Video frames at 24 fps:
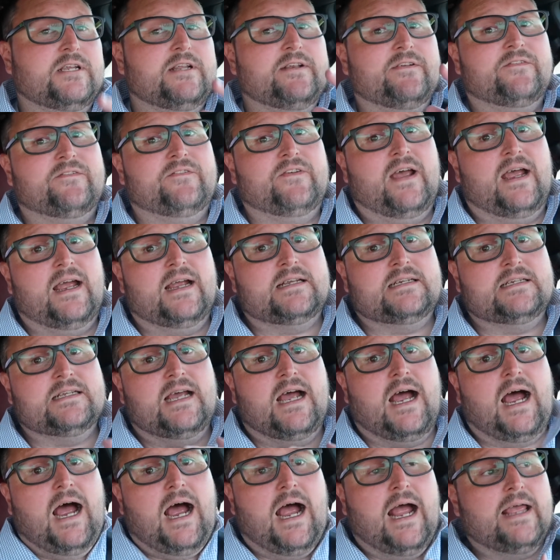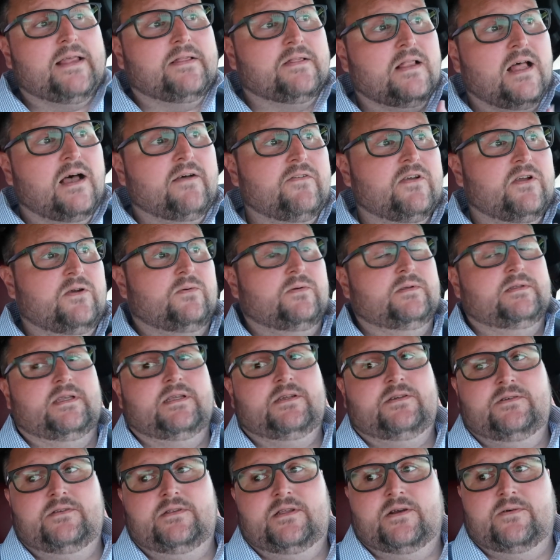In fact, I love it when they
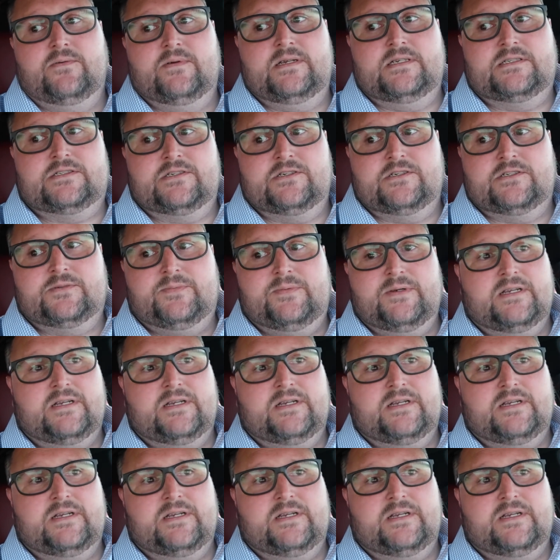do their research,